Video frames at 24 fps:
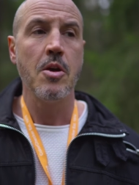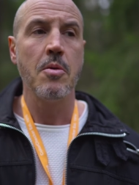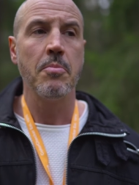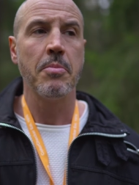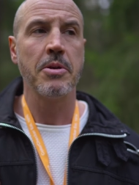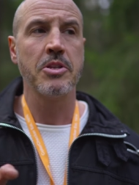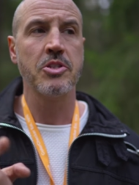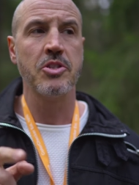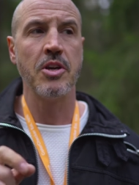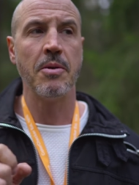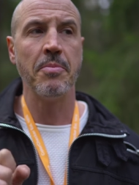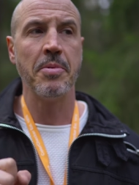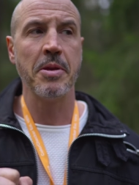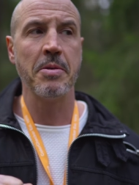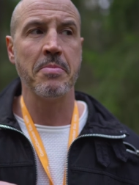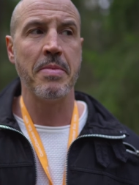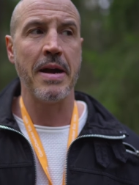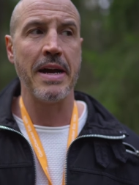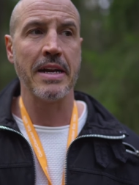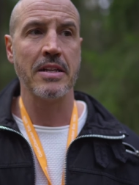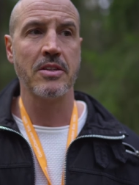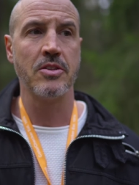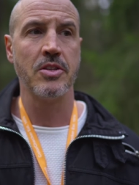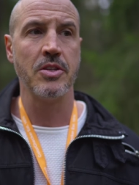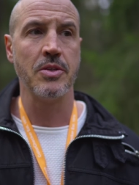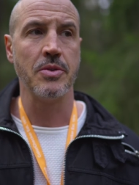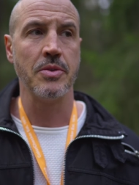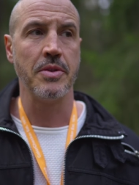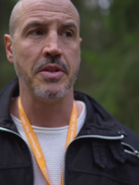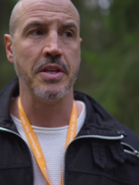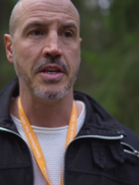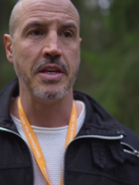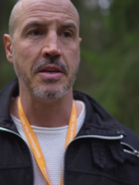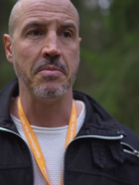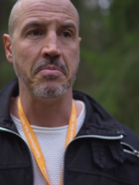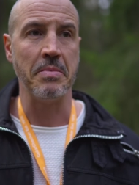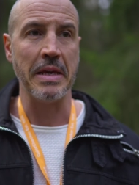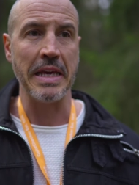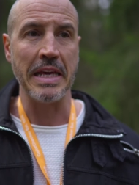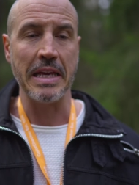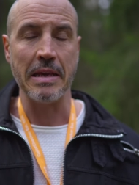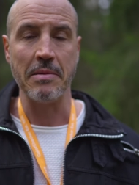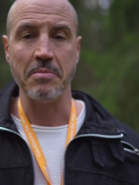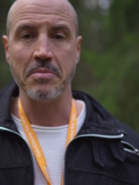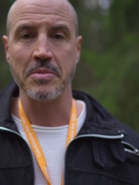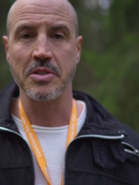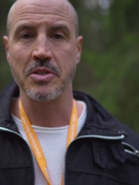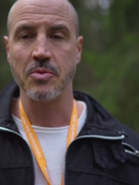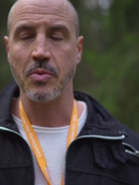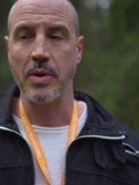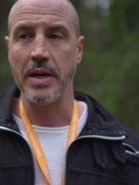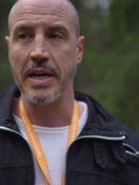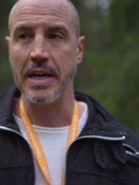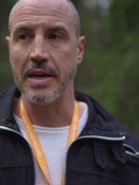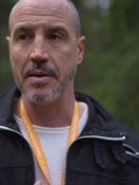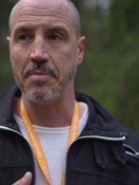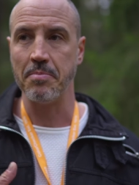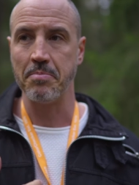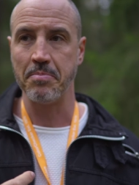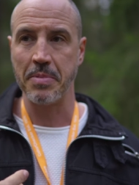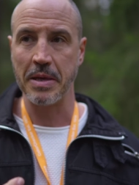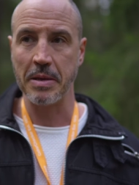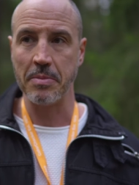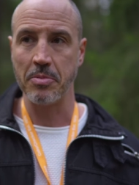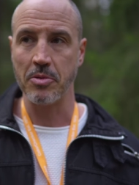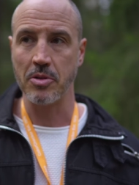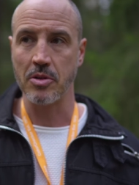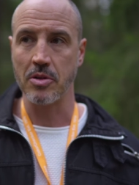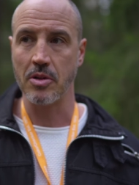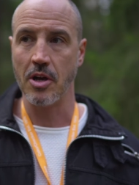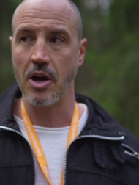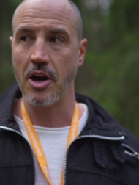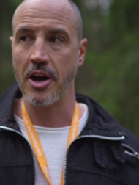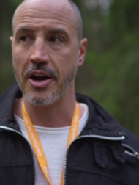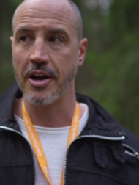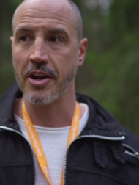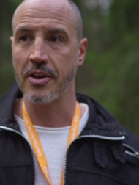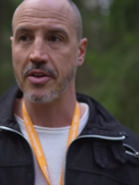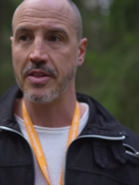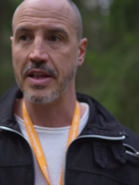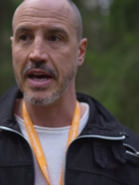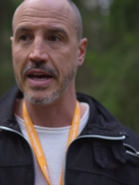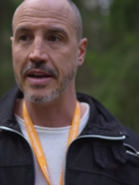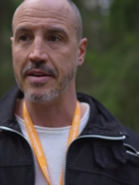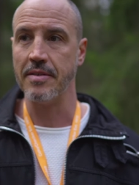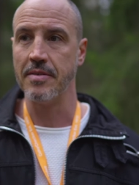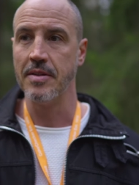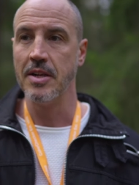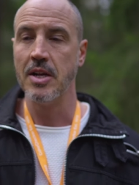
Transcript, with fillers: But jumping back to the memes where people argue that,